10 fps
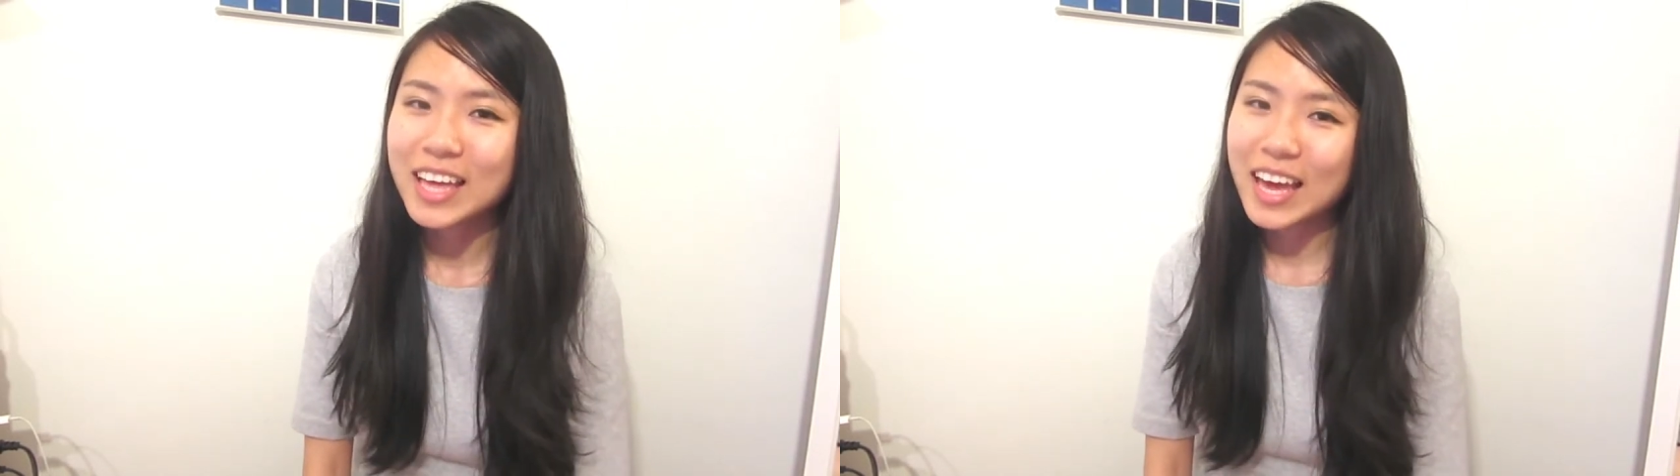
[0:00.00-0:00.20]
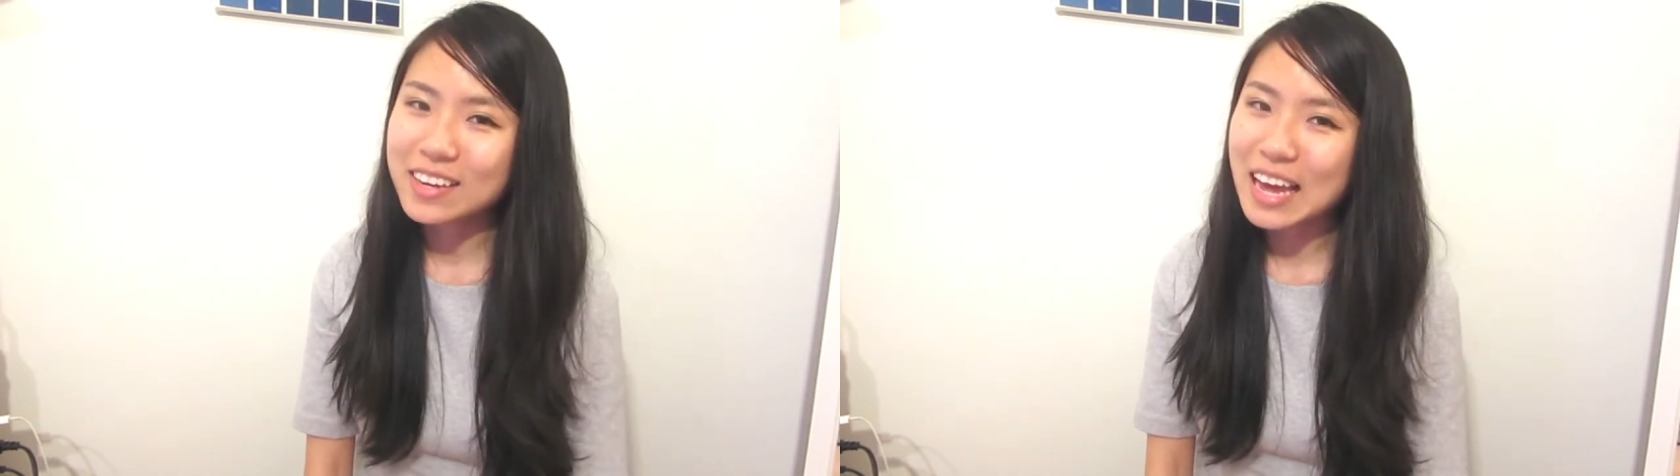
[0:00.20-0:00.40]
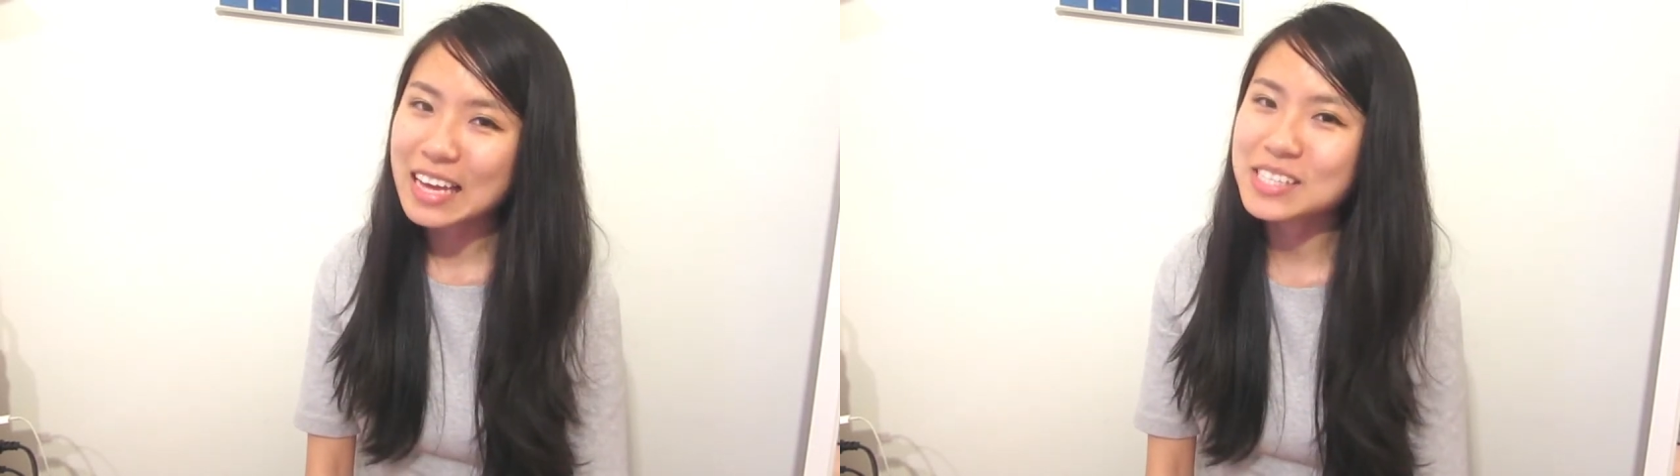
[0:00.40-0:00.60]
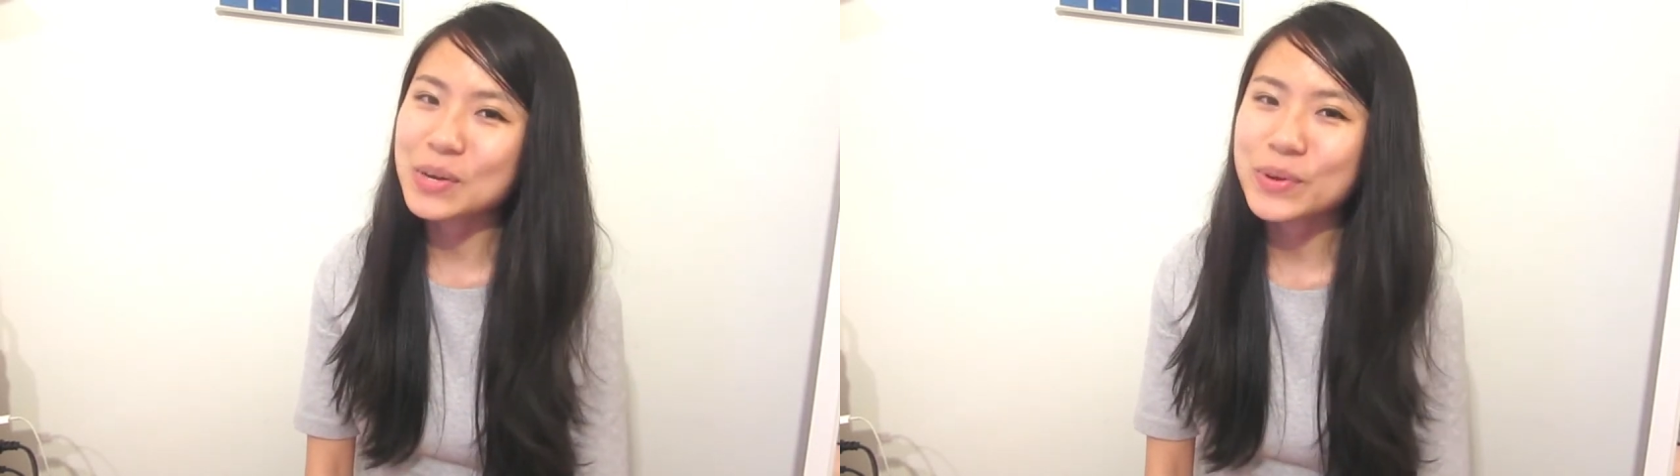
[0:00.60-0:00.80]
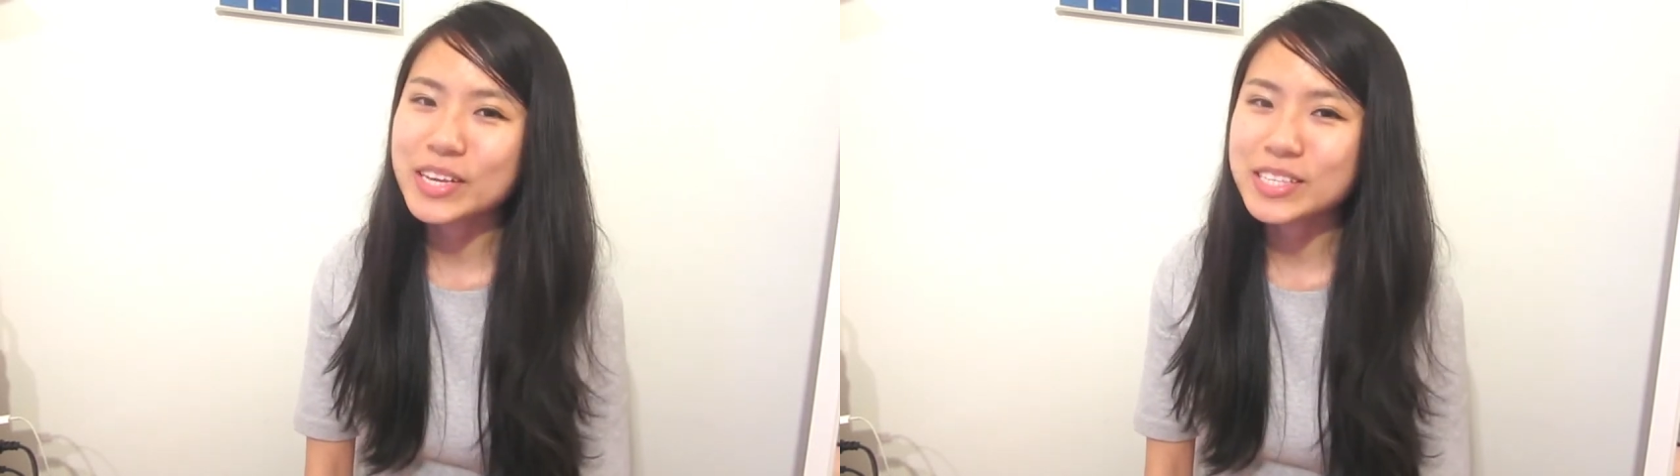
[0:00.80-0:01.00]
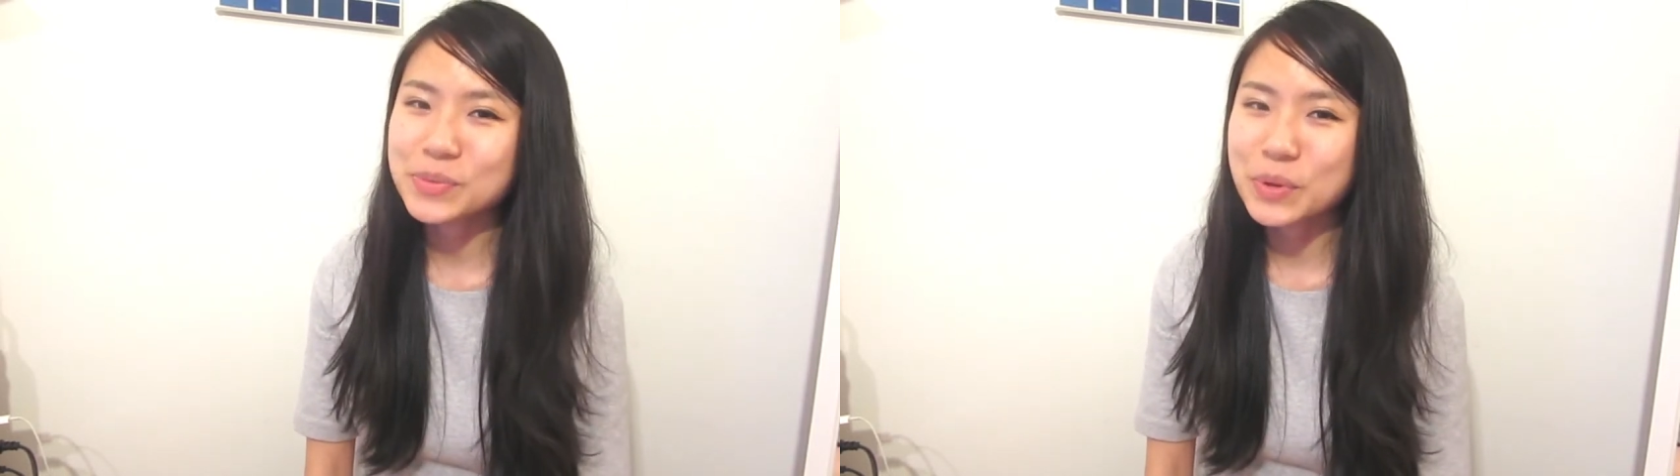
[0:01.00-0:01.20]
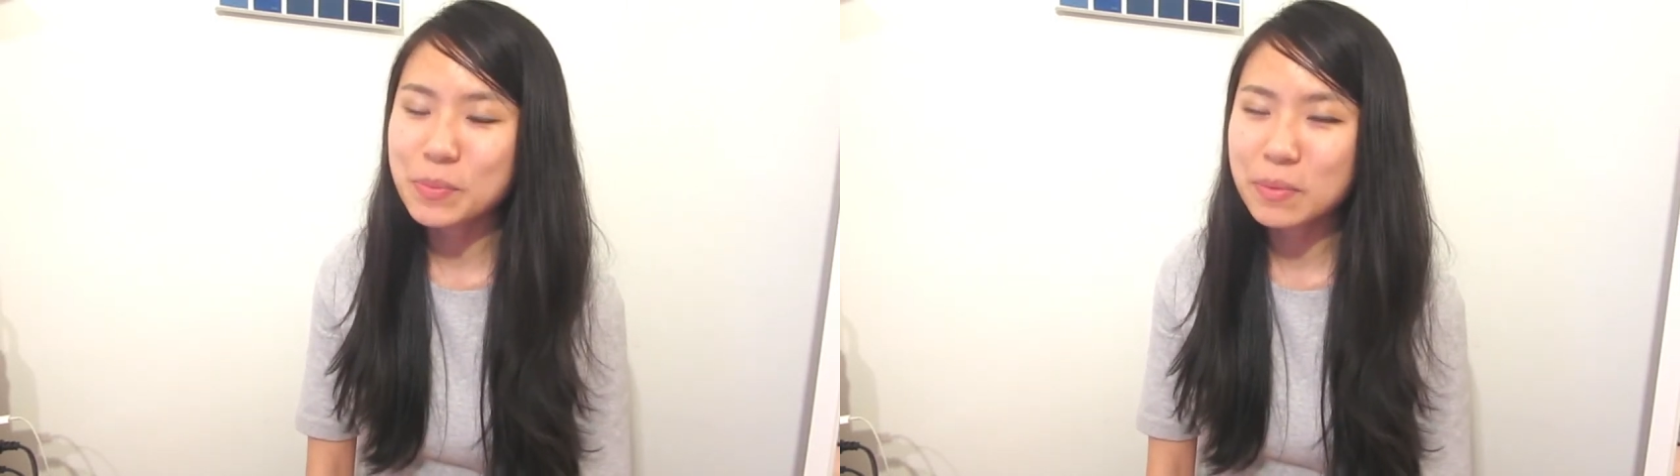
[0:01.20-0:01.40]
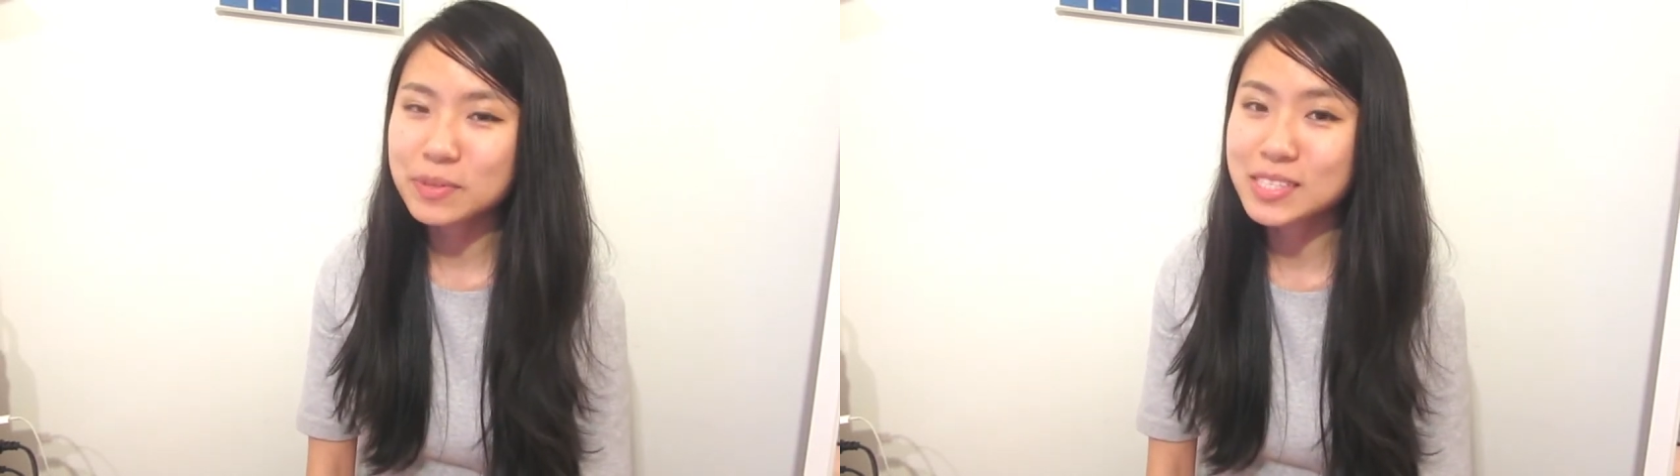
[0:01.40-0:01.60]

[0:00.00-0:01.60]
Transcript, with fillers: And as always, remember